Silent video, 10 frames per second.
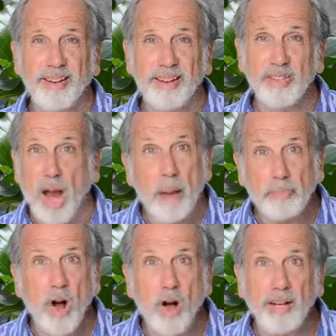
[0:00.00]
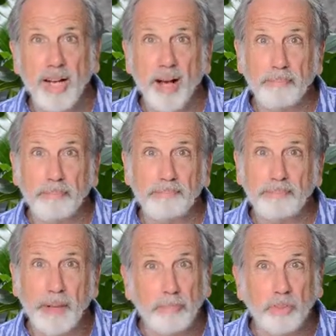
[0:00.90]
Stop calling up
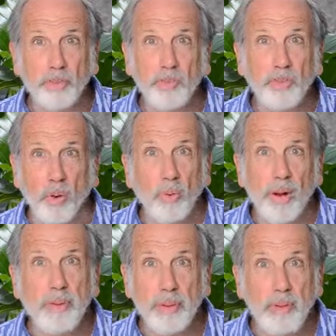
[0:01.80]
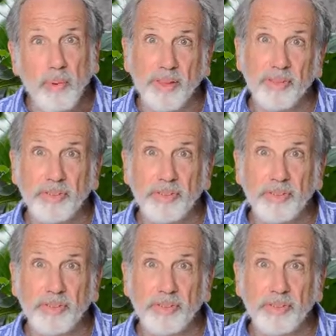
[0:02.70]
people you don't want to be with.